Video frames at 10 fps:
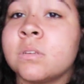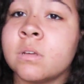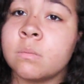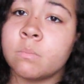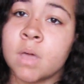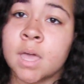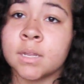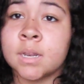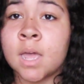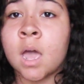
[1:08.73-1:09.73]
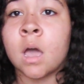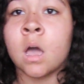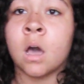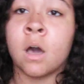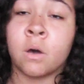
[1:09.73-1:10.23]
turning back
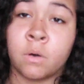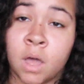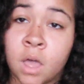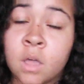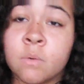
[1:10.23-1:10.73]
now.